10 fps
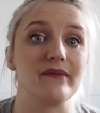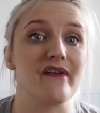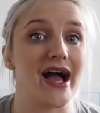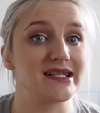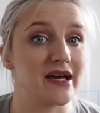In
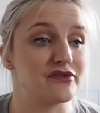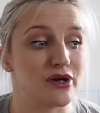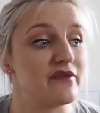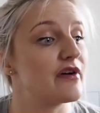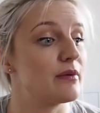fact, after
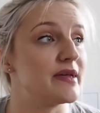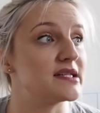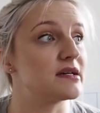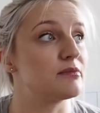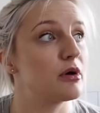I film
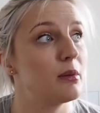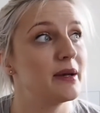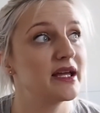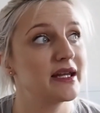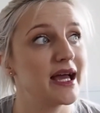this, I'm
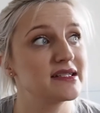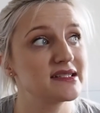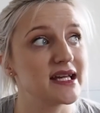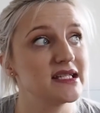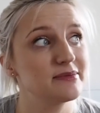probably gonna head to
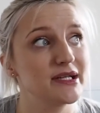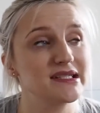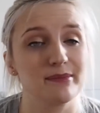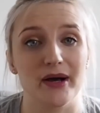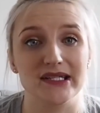
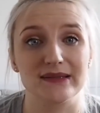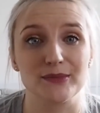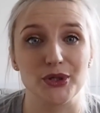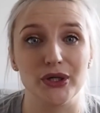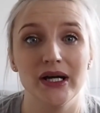Sainsbury's and buy some
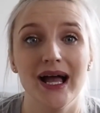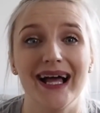more.